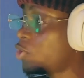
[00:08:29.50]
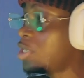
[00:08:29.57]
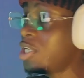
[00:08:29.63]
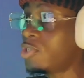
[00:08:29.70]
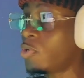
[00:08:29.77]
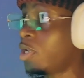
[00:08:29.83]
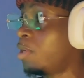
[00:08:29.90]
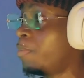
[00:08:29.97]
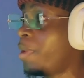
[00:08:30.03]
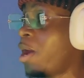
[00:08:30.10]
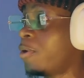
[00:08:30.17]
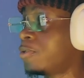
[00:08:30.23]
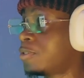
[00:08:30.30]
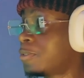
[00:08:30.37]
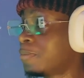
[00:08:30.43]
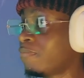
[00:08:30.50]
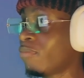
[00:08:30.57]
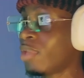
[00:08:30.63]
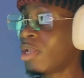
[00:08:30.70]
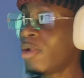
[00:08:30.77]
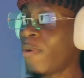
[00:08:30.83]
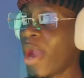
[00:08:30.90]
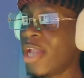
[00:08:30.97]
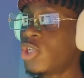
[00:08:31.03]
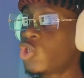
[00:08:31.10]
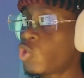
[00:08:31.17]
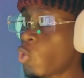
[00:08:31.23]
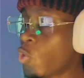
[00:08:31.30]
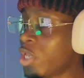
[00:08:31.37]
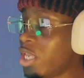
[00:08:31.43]
is all about, right?
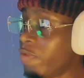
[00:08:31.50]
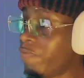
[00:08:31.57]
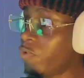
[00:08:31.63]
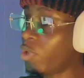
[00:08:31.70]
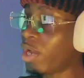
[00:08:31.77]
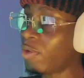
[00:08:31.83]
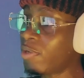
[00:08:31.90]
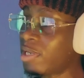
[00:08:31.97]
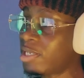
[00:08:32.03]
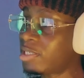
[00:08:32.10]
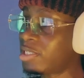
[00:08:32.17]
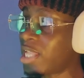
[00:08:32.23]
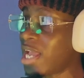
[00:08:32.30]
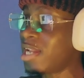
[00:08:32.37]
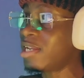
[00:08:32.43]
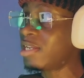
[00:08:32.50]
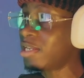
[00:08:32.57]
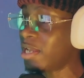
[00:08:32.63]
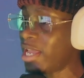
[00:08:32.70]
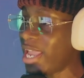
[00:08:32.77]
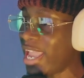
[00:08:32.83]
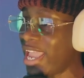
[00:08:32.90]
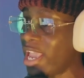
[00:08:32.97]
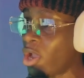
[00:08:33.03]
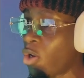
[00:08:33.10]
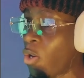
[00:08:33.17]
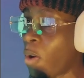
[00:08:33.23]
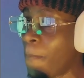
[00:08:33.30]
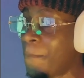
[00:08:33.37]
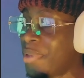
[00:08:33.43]
So if you can understand a
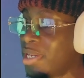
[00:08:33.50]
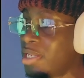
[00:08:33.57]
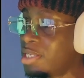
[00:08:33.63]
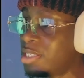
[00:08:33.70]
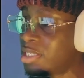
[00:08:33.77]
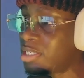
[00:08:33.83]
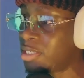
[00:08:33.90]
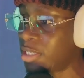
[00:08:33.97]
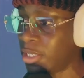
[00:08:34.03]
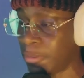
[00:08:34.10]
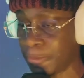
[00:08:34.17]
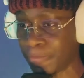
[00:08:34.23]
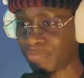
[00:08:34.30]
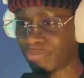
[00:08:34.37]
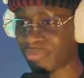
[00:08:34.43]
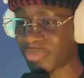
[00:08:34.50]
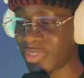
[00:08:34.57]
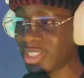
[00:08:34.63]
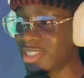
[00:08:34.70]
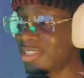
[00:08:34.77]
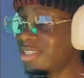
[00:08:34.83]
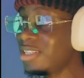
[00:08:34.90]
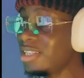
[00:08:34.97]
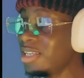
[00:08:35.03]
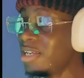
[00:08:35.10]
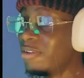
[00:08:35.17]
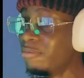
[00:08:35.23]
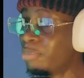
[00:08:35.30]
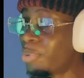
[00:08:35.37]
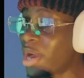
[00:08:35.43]
company's
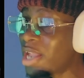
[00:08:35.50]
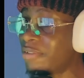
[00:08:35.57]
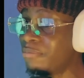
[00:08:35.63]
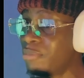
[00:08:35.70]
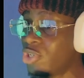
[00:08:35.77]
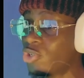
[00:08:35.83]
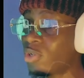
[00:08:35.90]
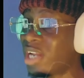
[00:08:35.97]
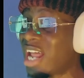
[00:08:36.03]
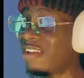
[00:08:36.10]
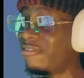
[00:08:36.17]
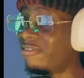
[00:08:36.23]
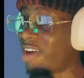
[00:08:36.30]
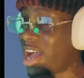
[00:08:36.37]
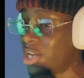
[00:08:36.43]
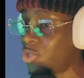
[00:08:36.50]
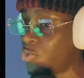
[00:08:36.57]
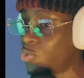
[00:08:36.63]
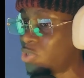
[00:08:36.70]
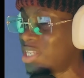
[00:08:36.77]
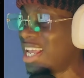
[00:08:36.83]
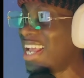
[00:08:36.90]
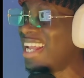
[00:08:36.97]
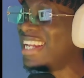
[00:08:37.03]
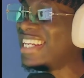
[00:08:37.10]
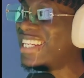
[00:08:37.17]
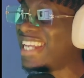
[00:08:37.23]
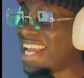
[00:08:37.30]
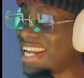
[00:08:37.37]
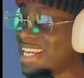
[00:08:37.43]
brand mission and values,
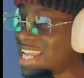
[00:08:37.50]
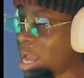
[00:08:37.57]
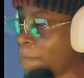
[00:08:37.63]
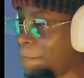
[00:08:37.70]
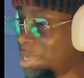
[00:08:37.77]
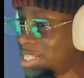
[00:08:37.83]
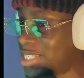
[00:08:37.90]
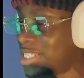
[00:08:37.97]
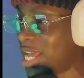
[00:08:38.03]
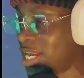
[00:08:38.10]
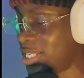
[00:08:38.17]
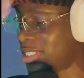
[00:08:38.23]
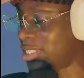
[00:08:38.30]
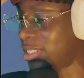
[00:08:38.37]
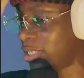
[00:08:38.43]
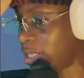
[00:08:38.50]
then their personality,